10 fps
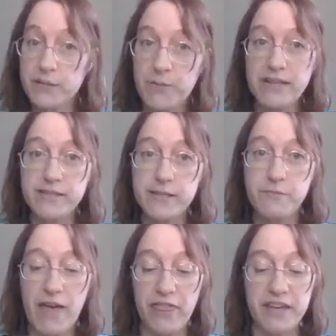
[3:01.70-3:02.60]
Expenses
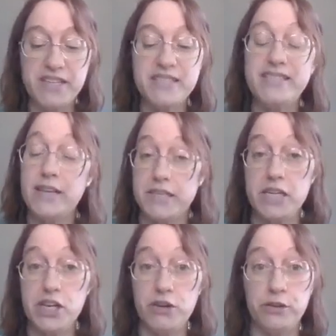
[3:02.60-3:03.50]
method
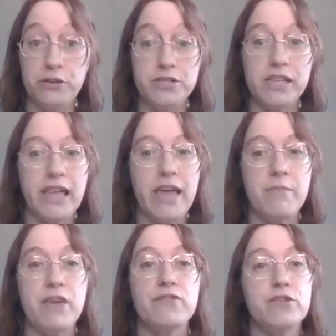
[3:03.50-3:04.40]
doesn't include
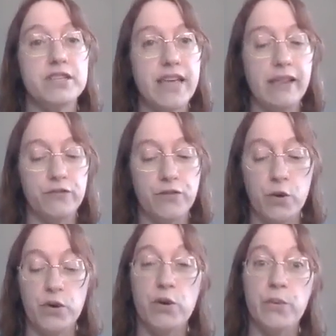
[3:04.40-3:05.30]
claiming for the
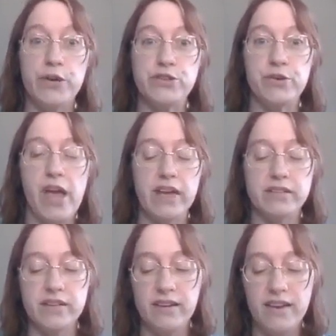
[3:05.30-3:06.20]
telephone or
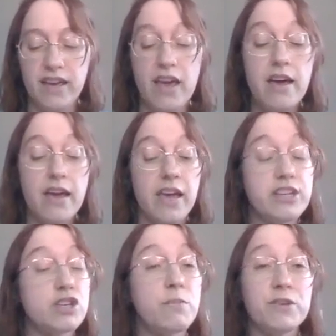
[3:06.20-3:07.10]
internet.
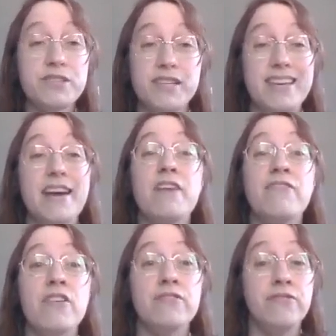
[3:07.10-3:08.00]
HMRC
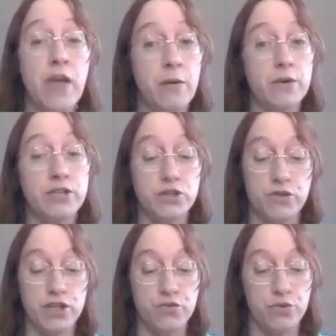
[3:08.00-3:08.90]
have very
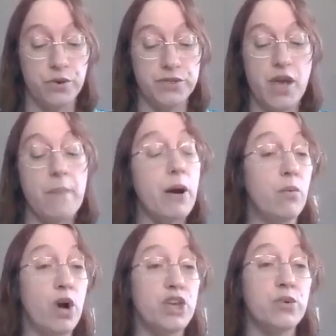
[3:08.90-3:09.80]
strict rules about
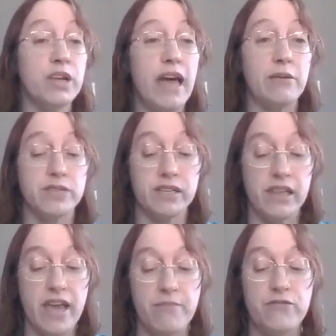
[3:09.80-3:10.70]
what you are allowed to
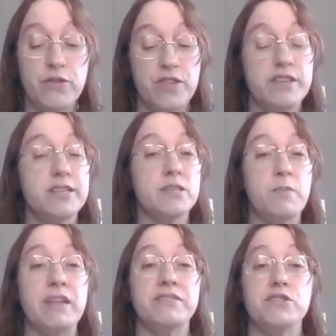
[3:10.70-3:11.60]
claim for these
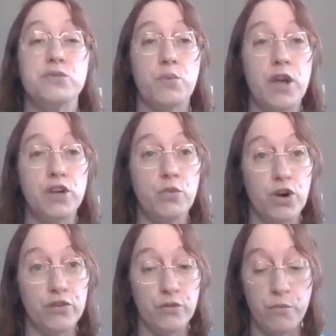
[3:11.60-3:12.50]
expenses when you
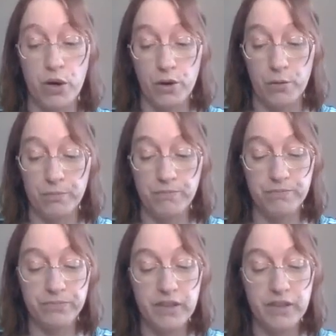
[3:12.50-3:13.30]
work from home.